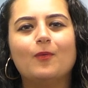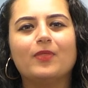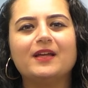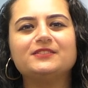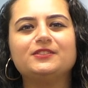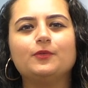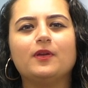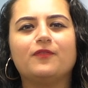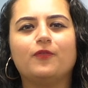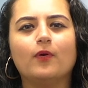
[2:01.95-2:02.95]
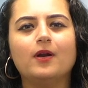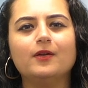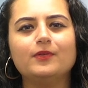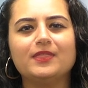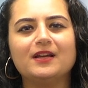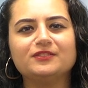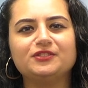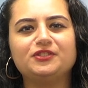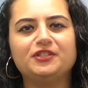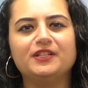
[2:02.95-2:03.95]
well that's doing
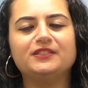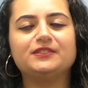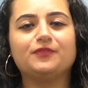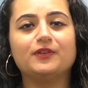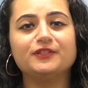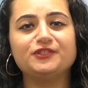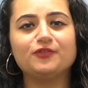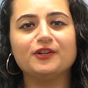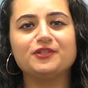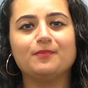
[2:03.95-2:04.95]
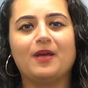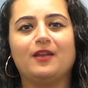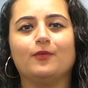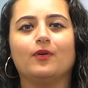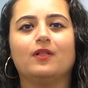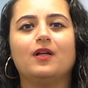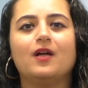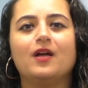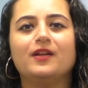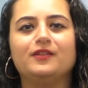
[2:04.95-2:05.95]
400,000 sheets for an instruction manual.
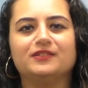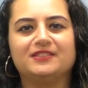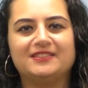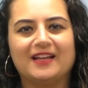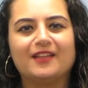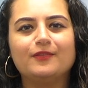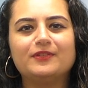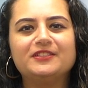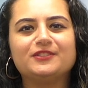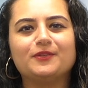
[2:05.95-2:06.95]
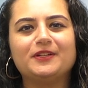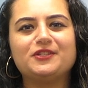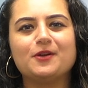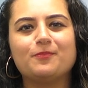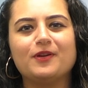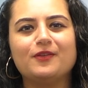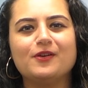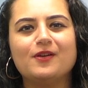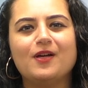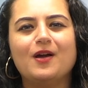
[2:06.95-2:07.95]
Your second RISO inkjet
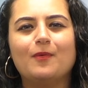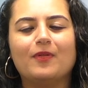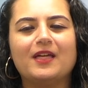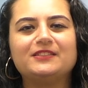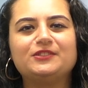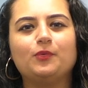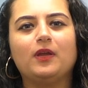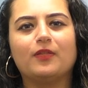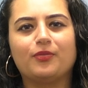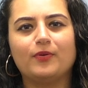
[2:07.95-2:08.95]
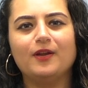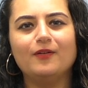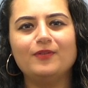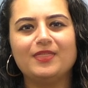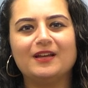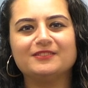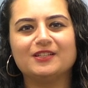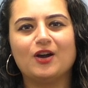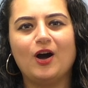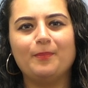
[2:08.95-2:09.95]
printer, well that's doing a
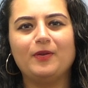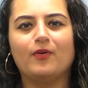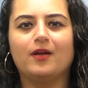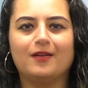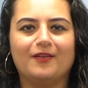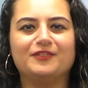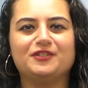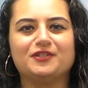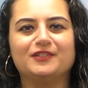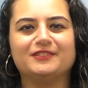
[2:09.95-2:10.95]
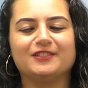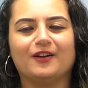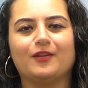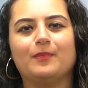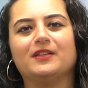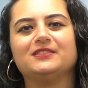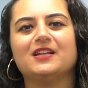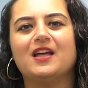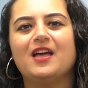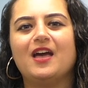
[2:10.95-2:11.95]
300,000 copy run of insurance documents.
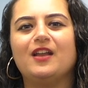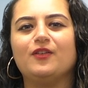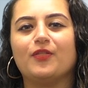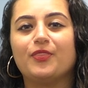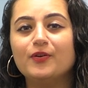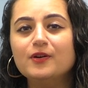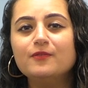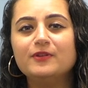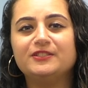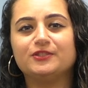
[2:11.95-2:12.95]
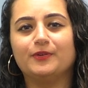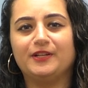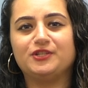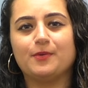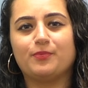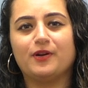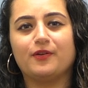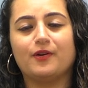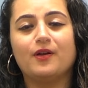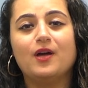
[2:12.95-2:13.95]
And your third RISO inkjet
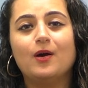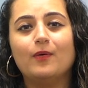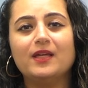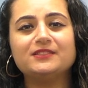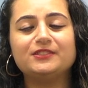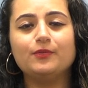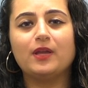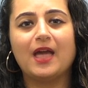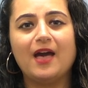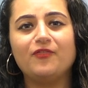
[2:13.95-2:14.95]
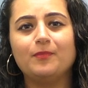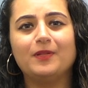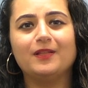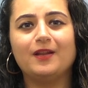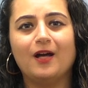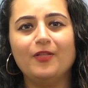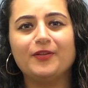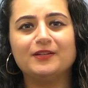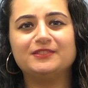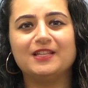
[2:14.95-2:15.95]
printer, well that's doing half a million
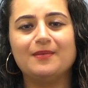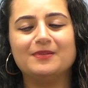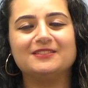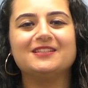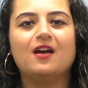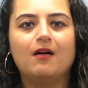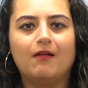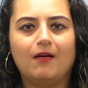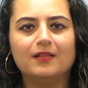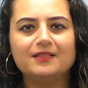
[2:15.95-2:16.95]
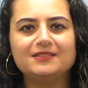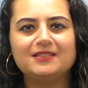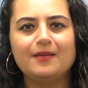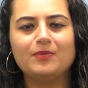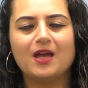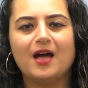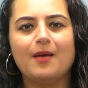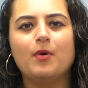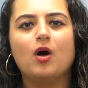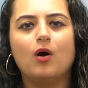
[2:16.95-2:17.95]
healthcare statements, all at the same
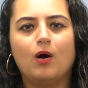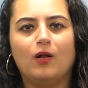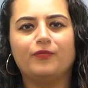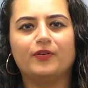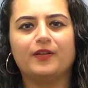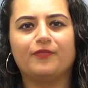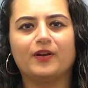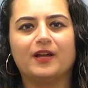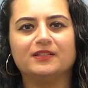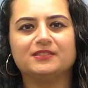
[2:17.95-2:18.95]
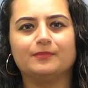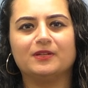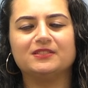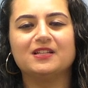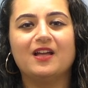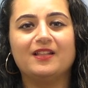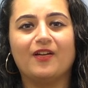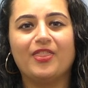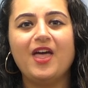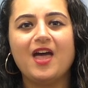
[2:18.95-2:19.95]
time, all for different customers.
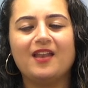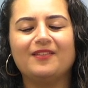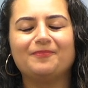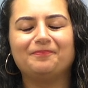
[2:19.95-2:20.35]
Now that